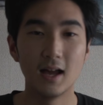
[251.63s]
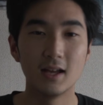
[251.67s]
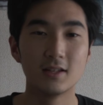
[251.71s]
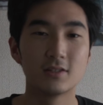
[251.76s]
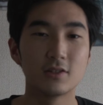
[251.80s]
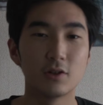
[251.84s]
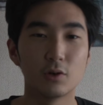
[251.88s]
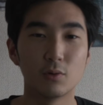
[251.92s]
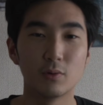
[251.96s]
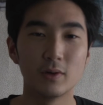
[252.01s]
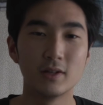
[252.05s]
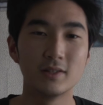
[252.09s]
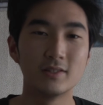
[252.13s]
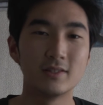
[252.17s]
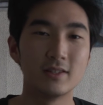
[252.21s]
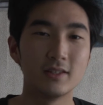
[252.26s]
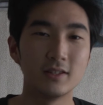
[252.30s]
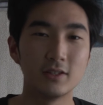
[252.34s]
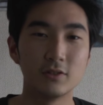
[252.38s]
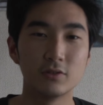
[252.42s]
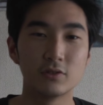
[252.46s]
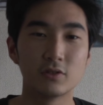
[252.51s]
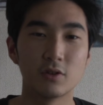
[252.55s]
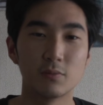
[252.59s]
As always,
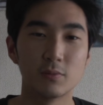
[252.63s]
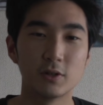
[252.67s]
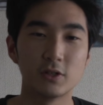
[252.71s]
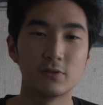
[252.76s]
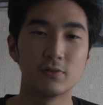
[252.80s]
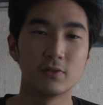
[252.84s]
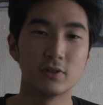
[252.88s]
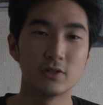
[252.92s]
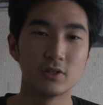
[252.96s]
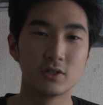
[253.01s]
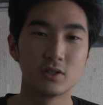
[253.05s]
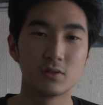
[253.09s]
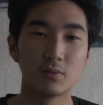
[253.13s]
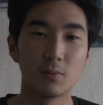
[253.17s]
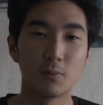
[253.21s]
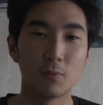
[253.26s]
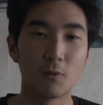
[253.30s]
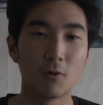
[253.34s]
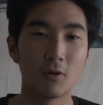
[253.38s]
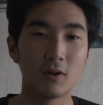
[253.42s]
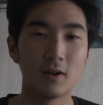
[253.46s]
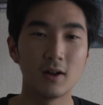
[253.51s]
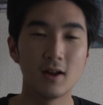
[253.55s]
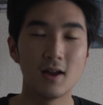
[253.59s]
thank you so much for the
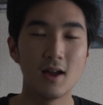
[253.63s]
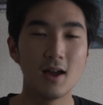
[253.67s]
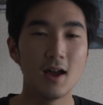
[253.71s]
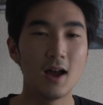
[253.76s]
support.